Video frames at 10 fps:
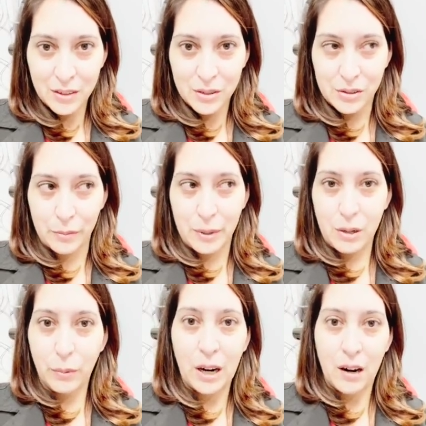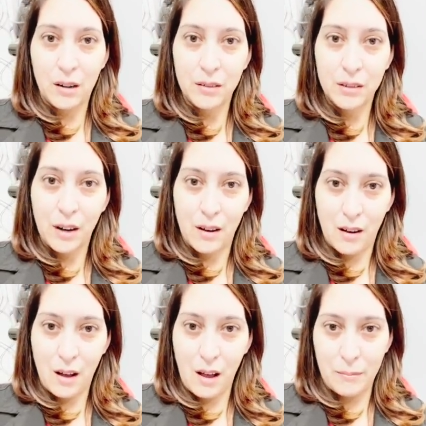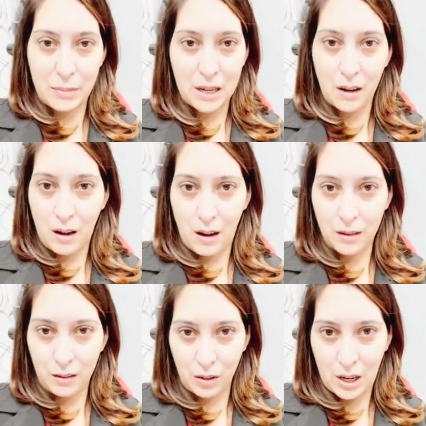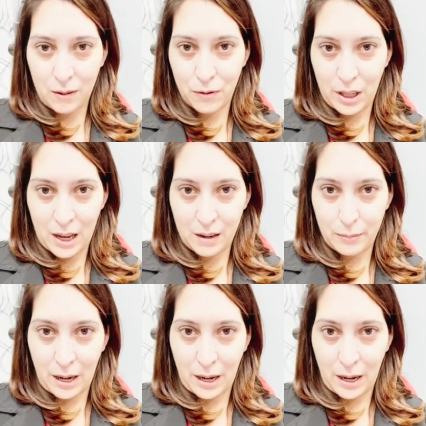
so be aware and be on the lookout for that.